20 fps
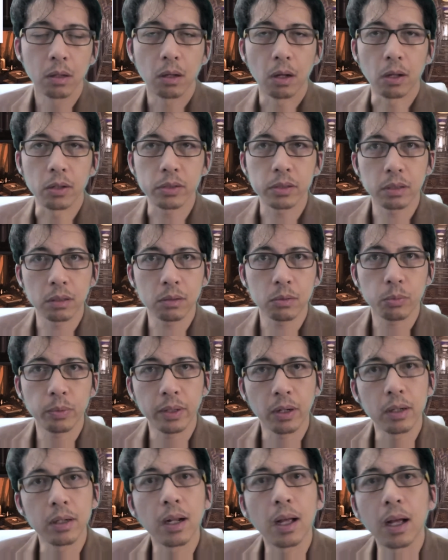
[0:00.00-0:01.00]
Also, we
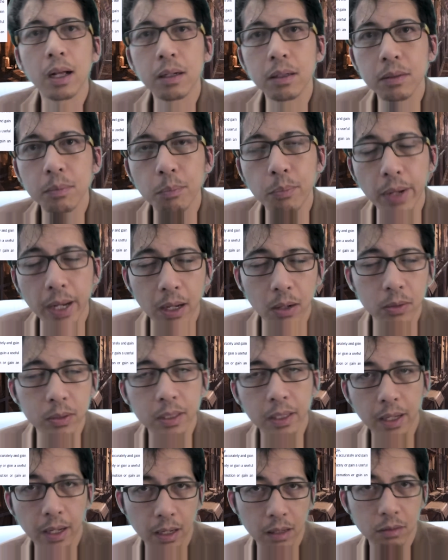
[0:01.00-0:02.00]
are not bound
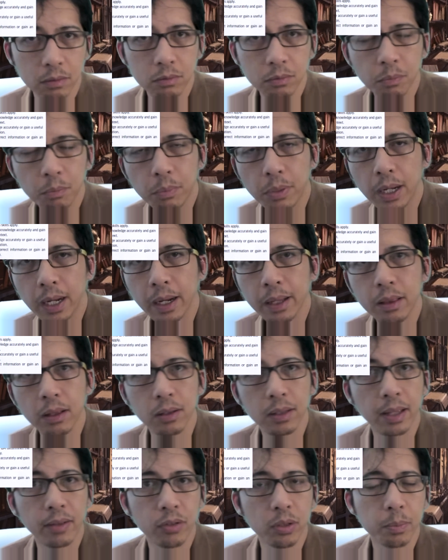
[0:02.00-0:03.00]
again by the
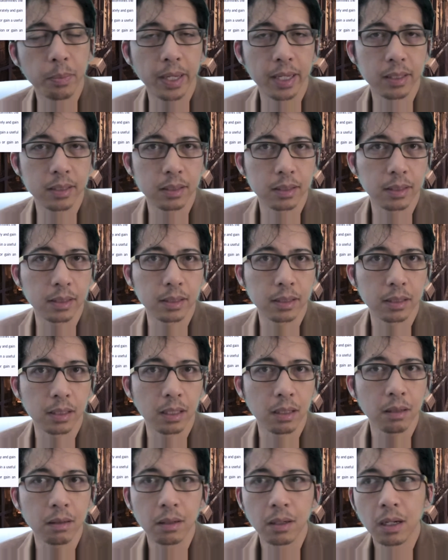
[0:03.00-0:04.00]
level-based
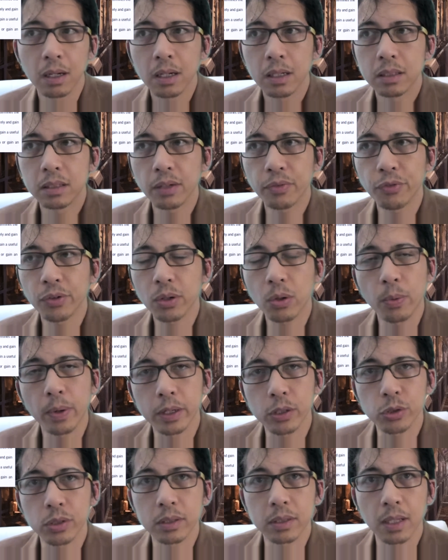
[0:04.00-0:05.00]
DC. Different
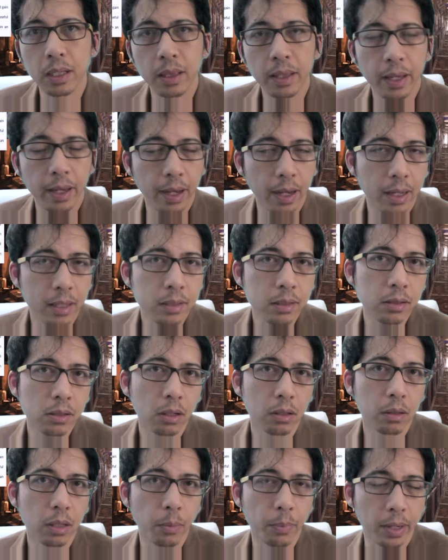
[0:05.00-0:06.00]
questions that they ask
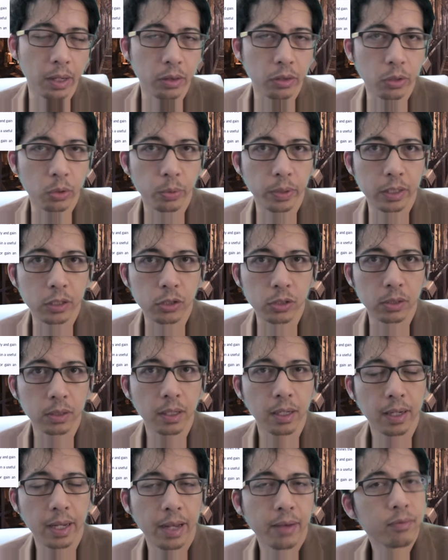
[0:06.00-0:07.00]
about the creature
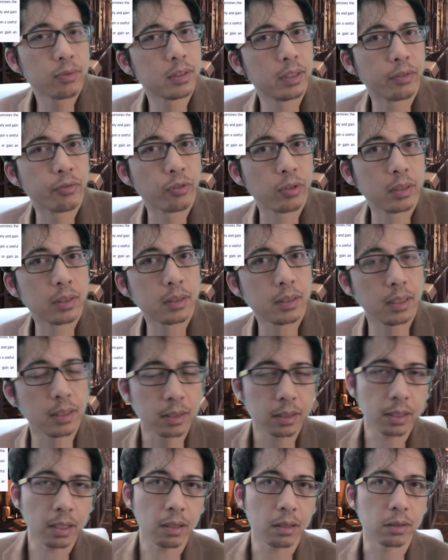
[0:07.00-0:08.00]
can have different
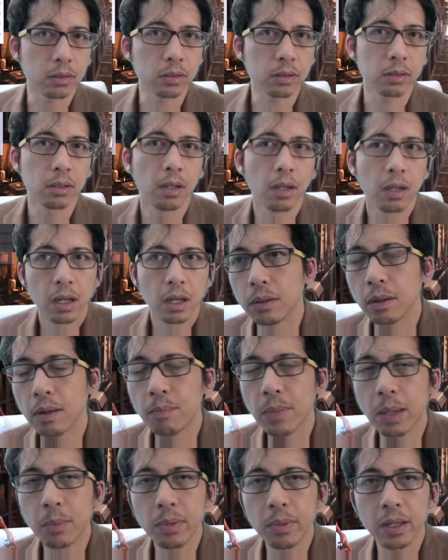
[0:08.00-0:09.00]
DCs.
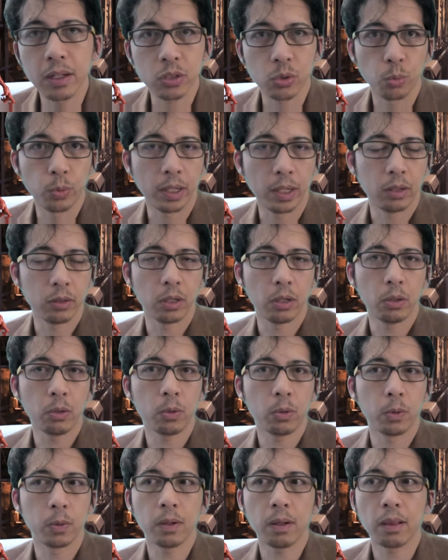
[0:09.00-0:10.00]
Maybe it's well
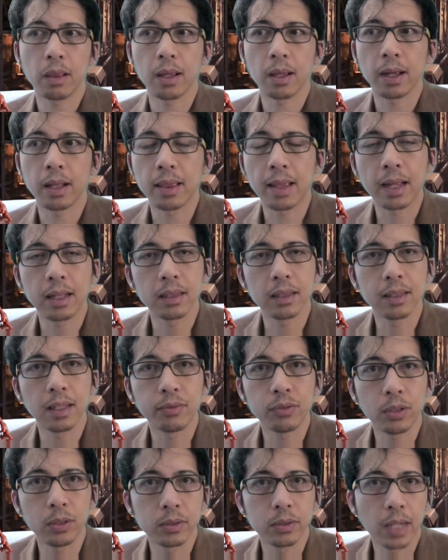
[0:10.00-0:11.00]
known that that
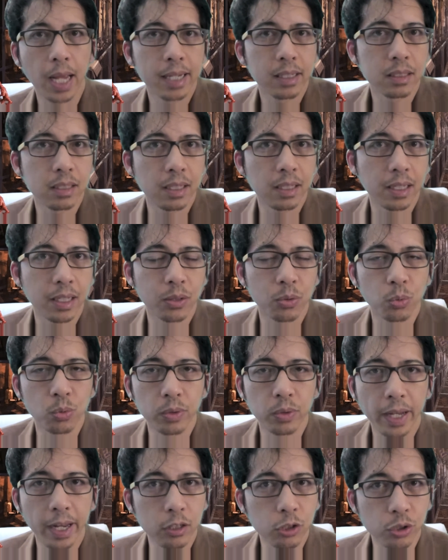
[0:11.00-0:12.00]
level 19
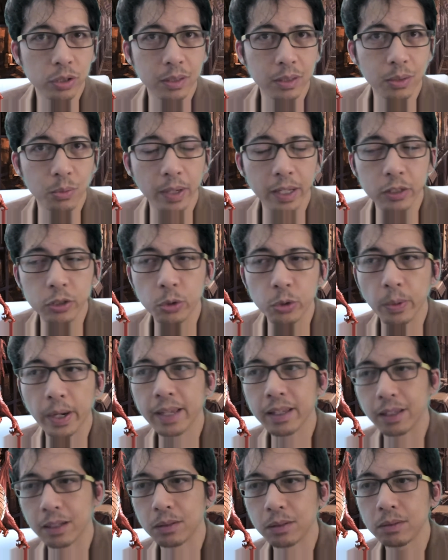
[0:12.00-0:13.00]
ancient red
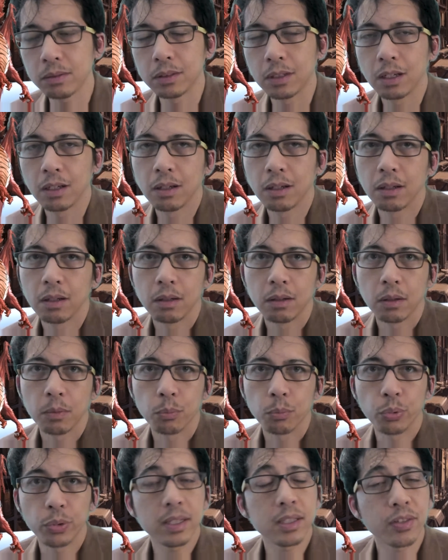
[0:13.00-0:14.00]
dragon
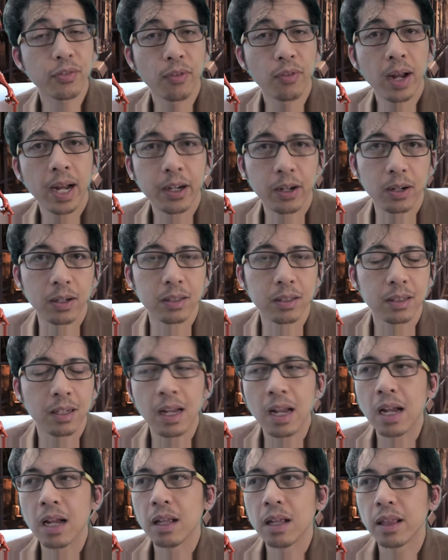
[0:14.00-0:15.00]
breathes fire.
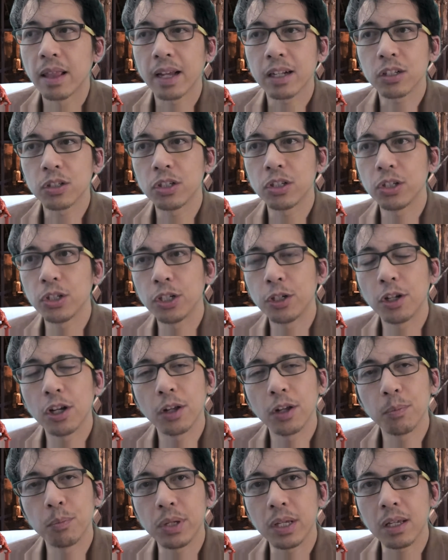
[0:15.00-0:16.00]
That could
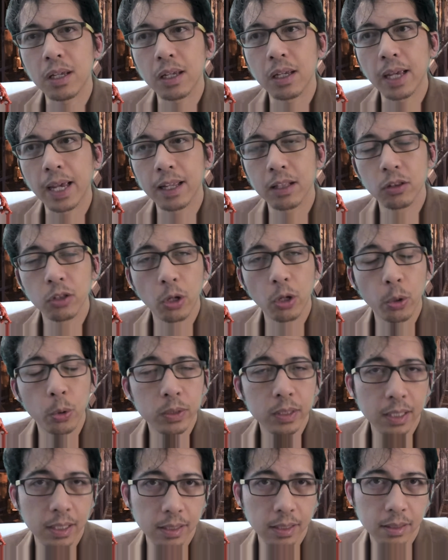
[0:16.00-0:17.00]
be a low
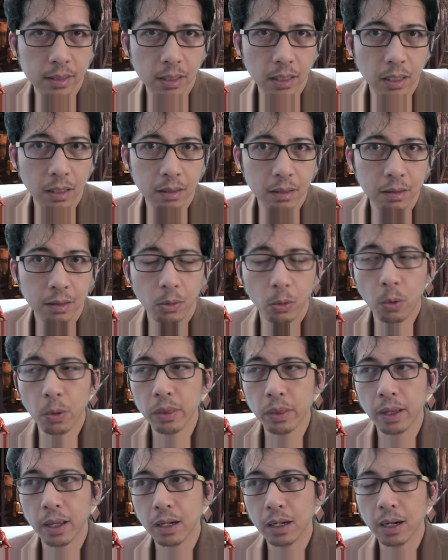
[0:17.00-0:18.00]
DC, or
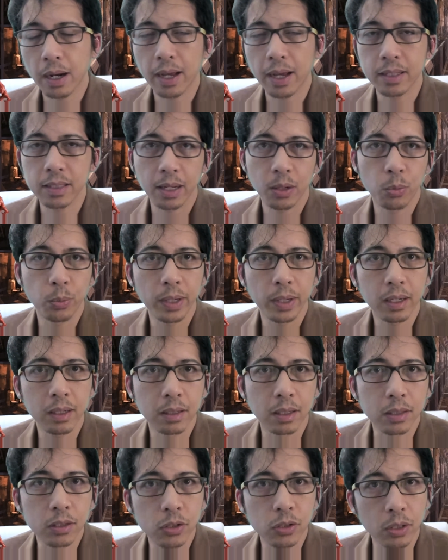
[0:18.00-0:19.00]
that it has a
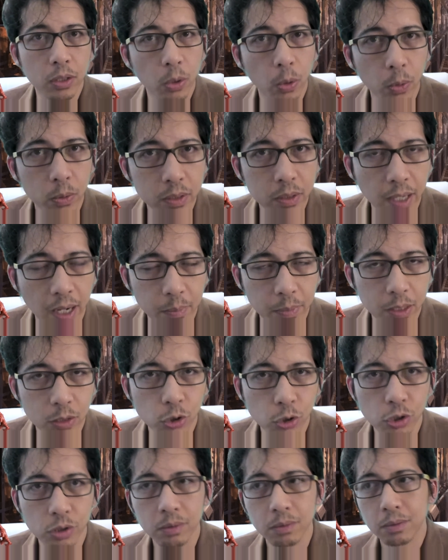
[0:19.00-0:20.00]
weakness to cold
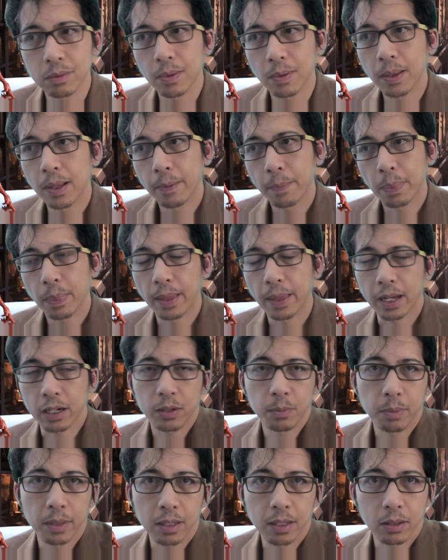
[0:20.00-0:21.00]
damage. That
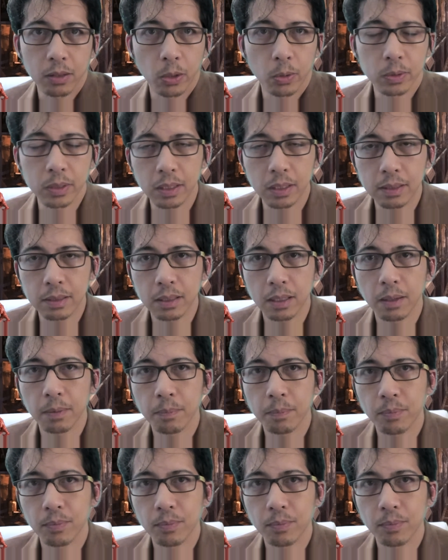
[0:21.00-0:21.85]
could be a low DC.